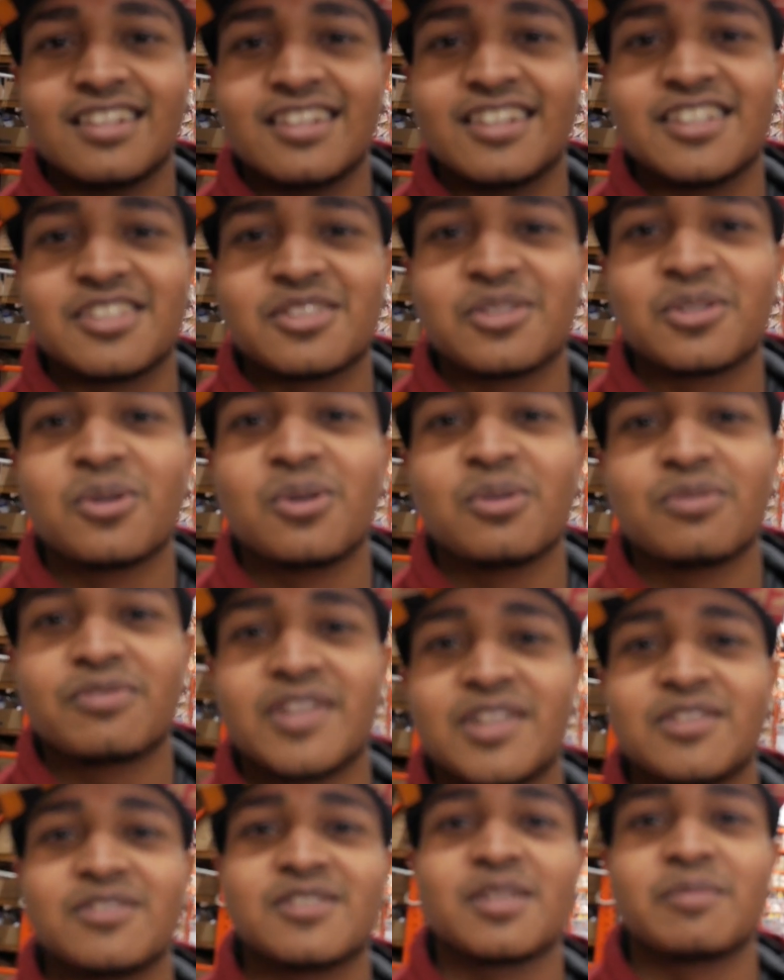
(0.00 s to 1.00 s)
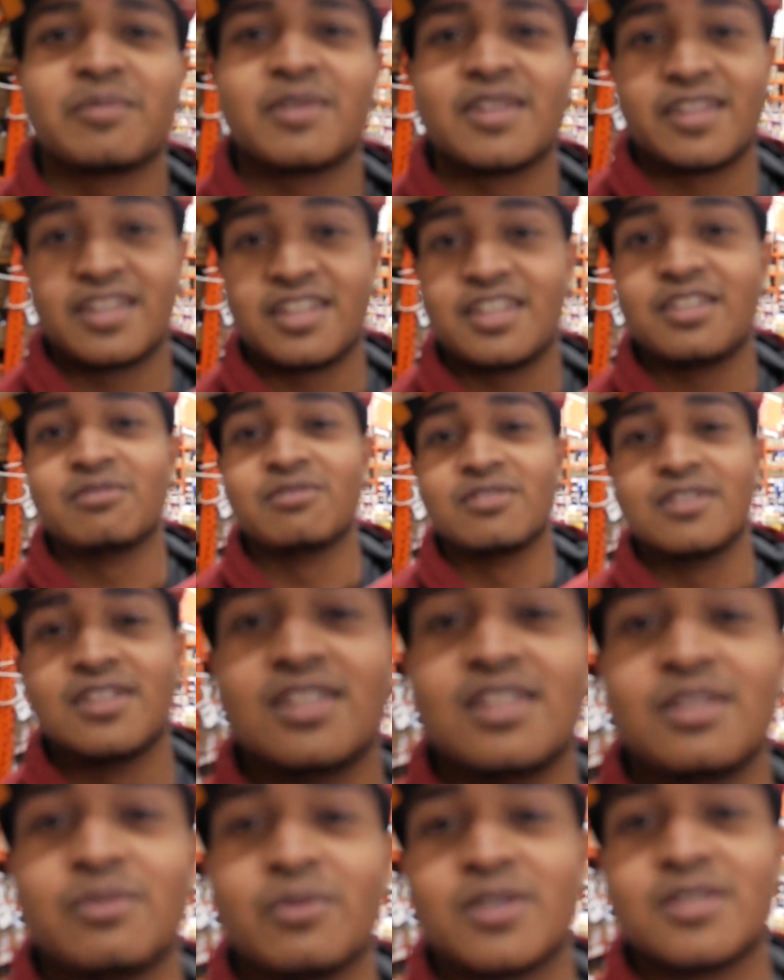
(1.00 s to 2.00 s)
Alright, so Colt found something that he
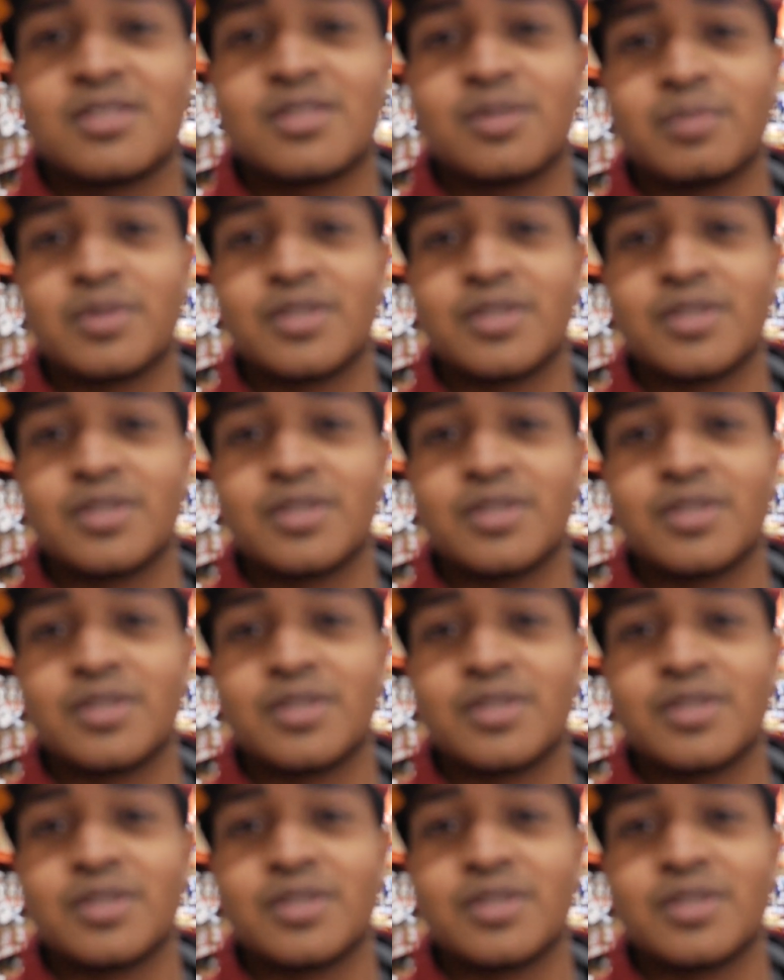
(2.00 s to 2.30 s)
really wants to